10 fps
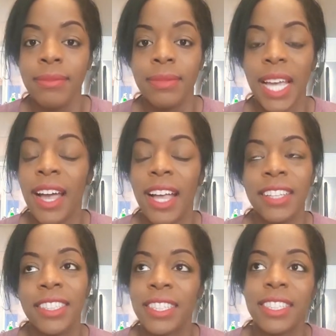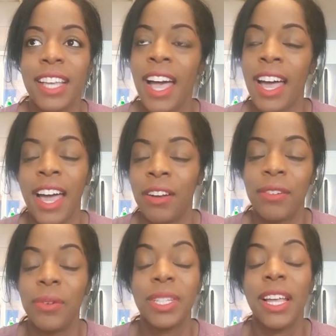I don't know
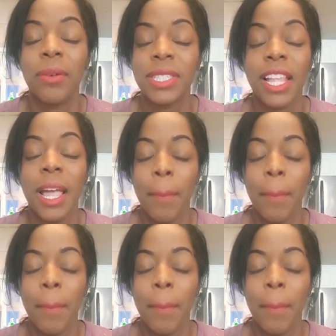what that was like.